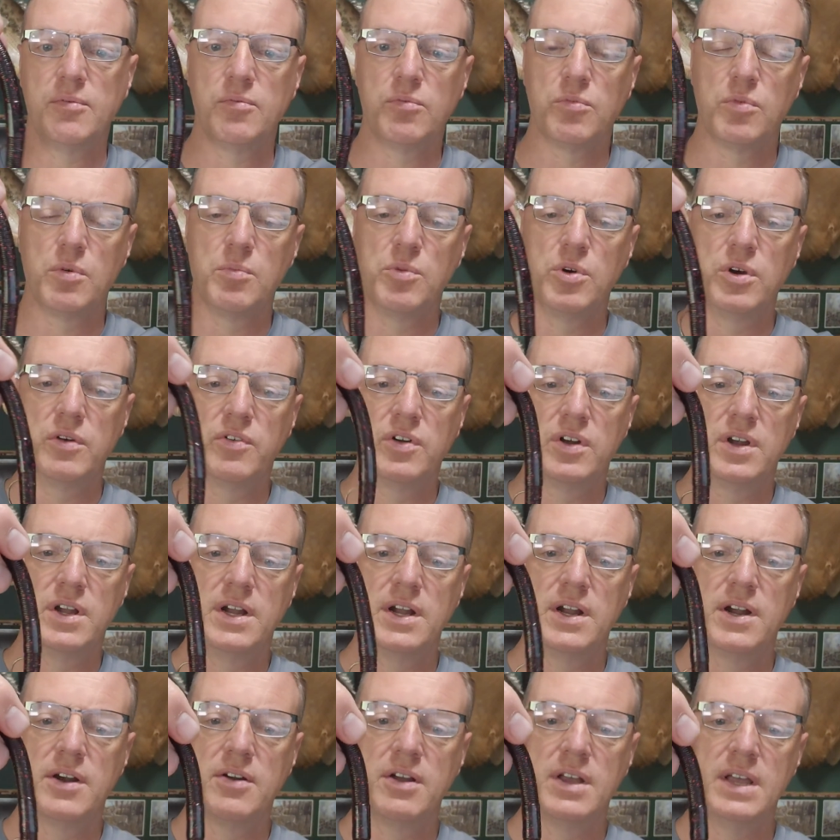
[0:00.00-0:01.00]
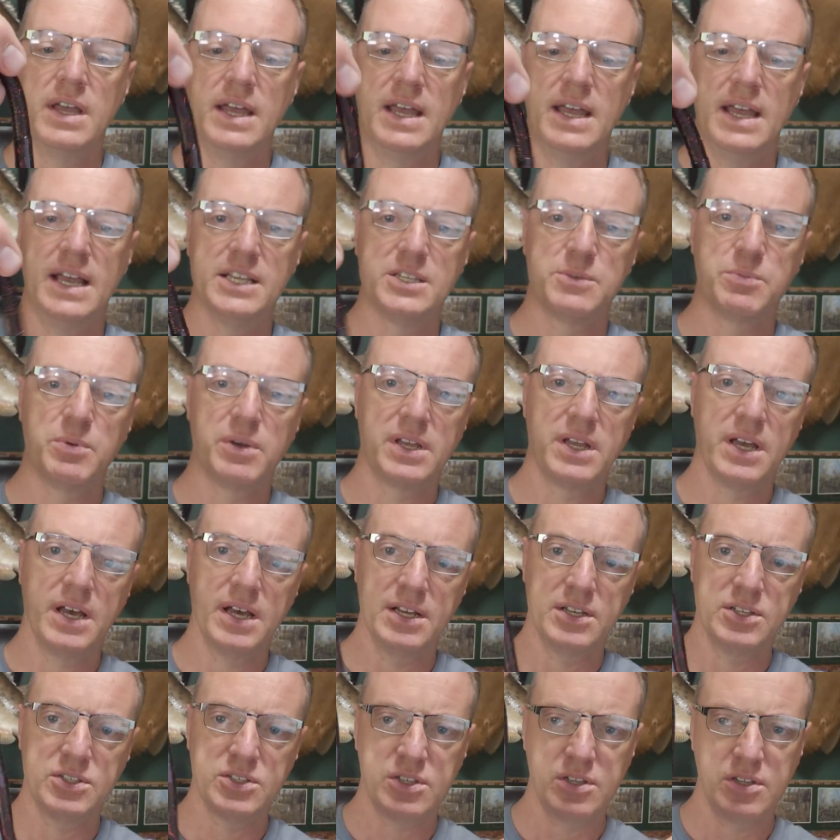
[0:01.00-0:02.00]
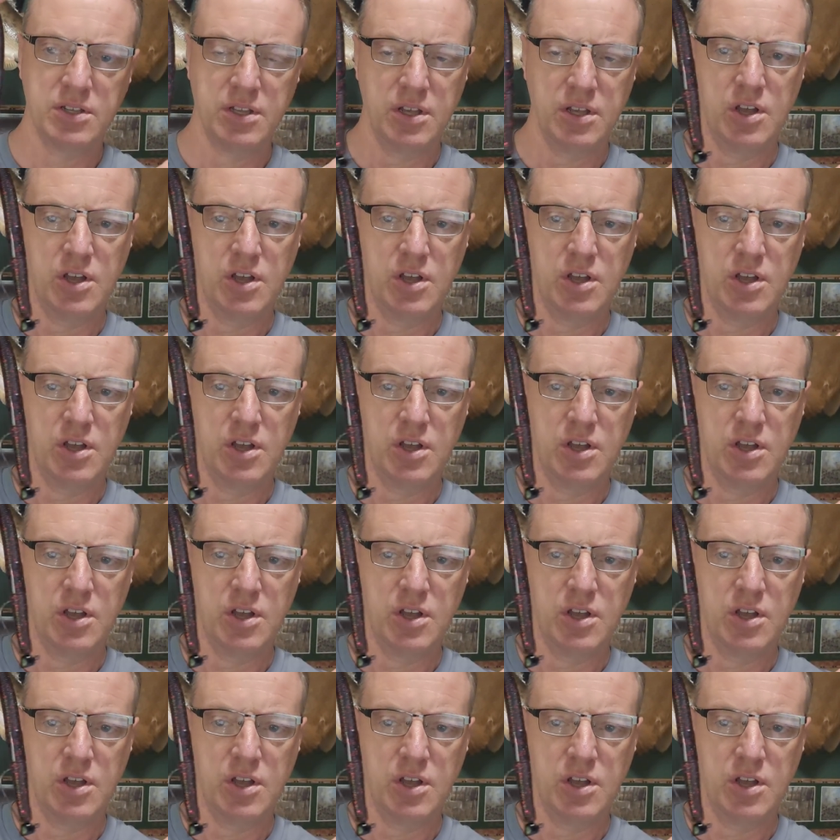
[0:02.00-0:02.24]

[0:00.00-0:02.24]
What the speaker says: Remover here is because